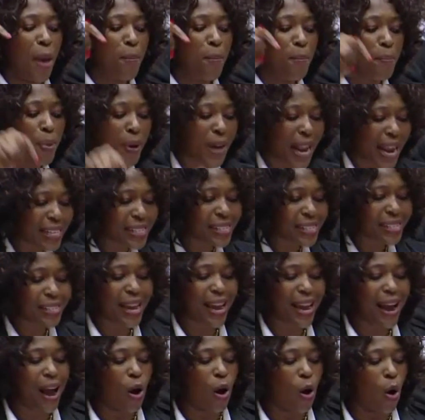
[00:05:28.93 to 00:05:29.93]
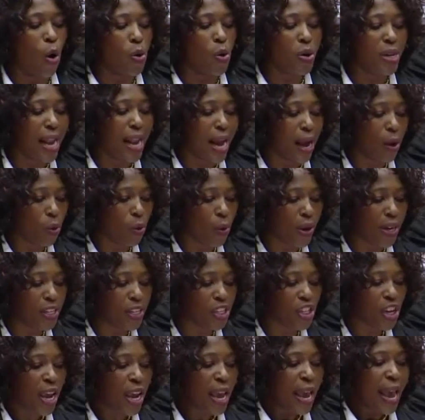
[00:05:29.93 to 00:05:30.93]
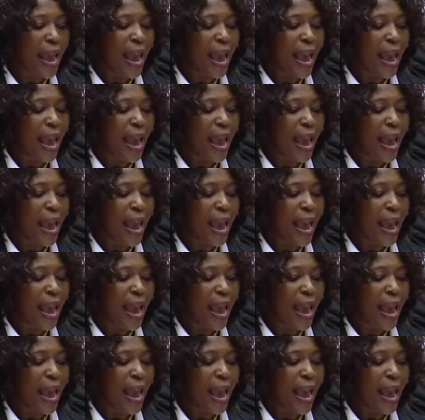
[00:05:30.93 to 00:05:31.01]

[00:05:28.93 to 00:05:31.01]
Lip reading: embraced their own language